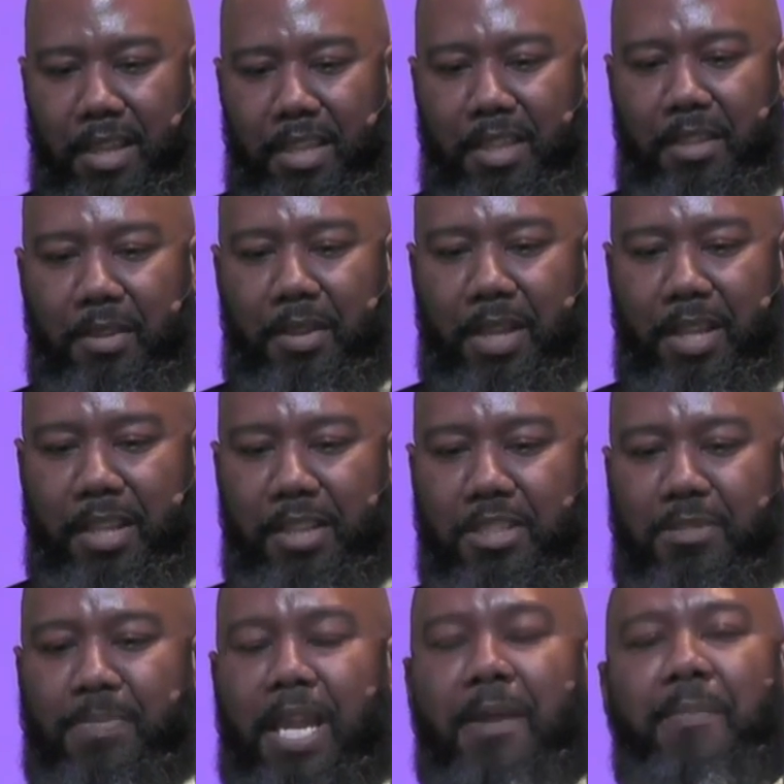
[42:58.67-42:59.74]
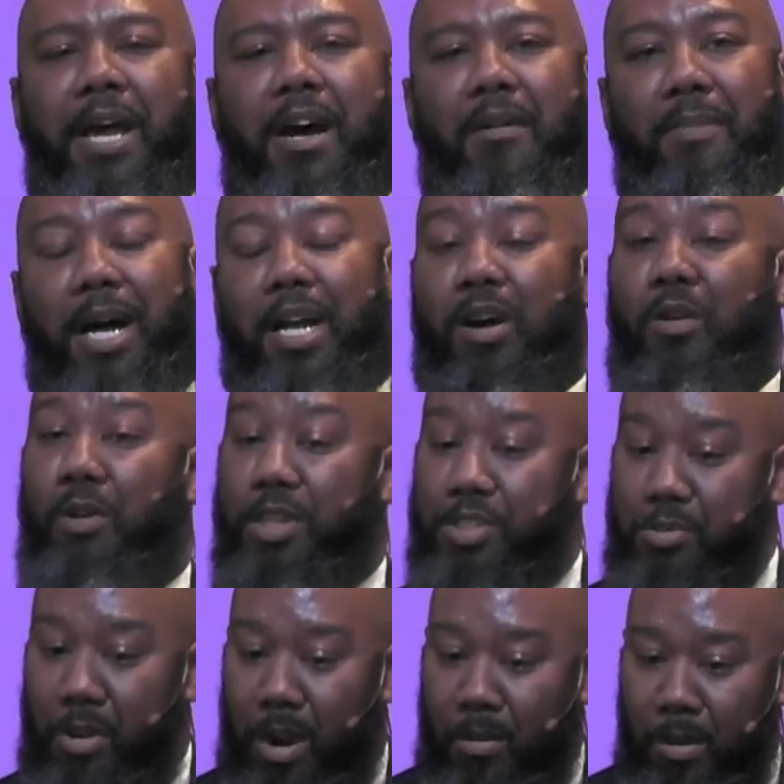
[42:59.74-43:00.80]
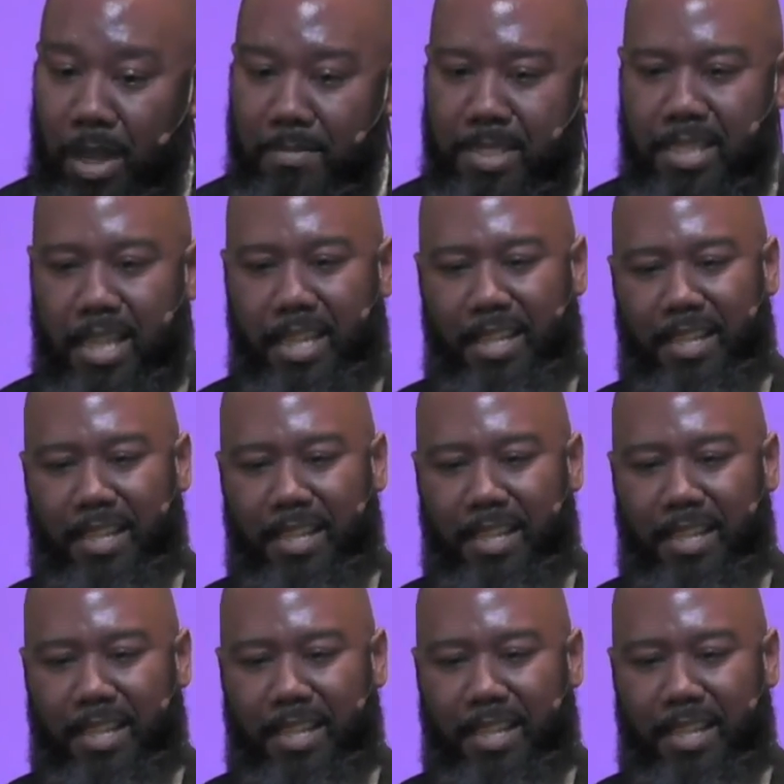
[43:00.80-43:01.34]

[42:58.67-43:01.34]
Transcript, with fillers: You can use PayPal by going to our website,